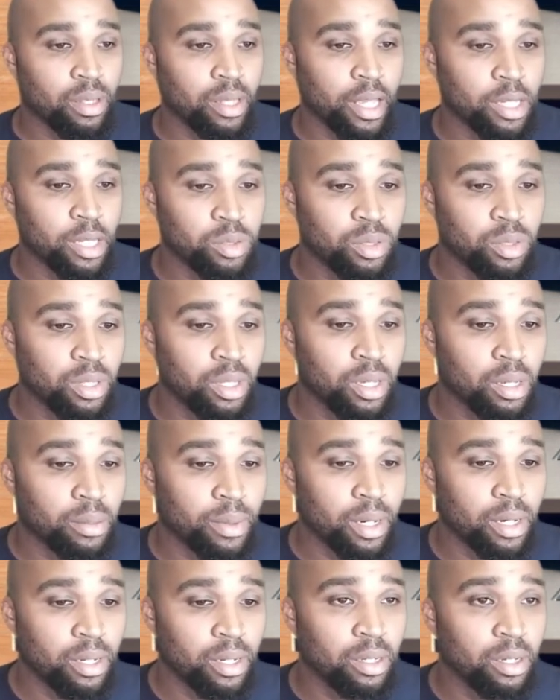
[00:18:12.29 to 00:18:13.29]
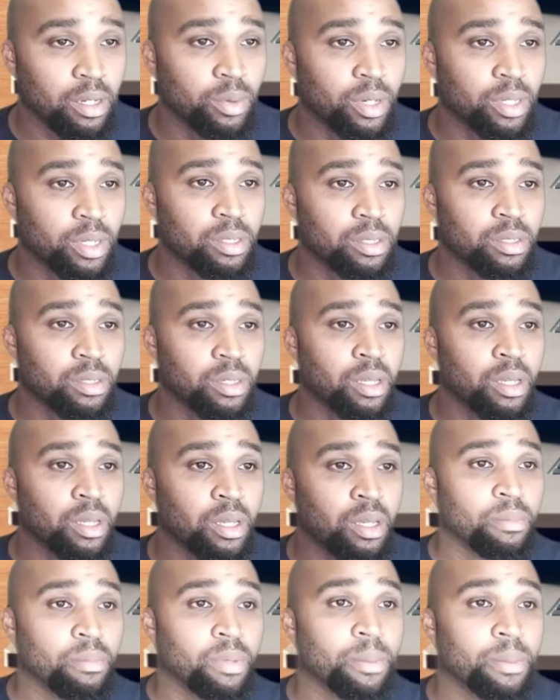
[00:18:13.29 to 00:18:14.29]
as you think about any questions
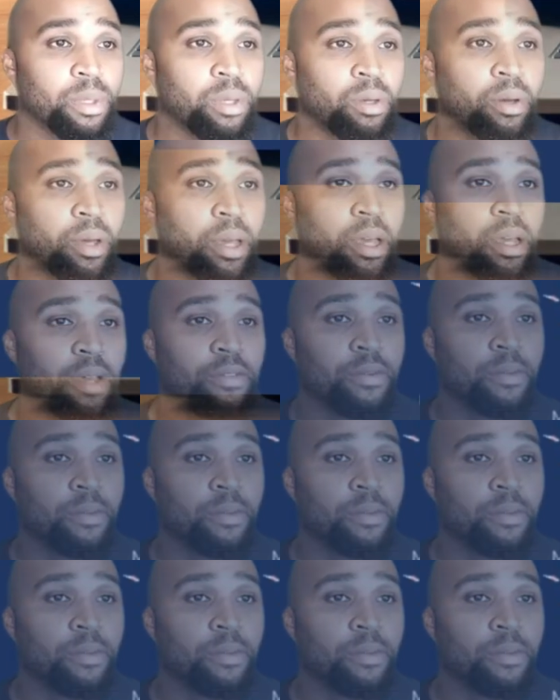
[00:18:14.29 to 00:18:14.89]
maybe you have.